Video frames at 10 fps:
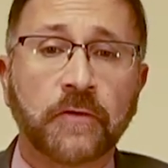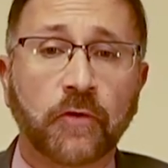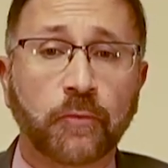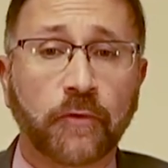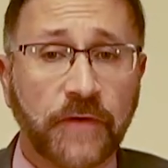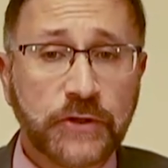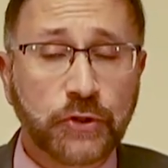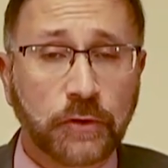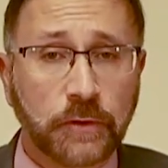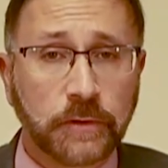for
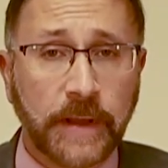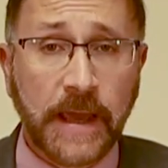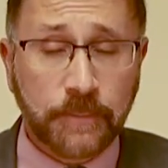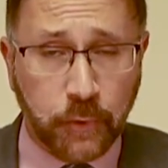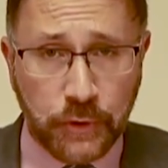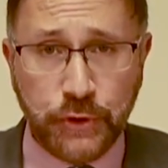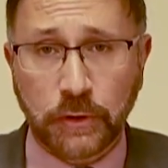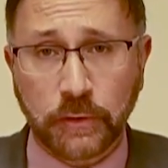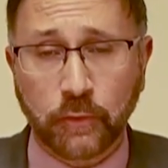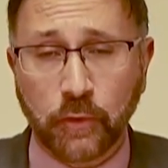professional and
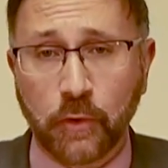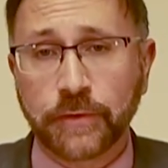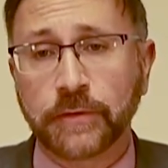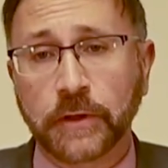personal growth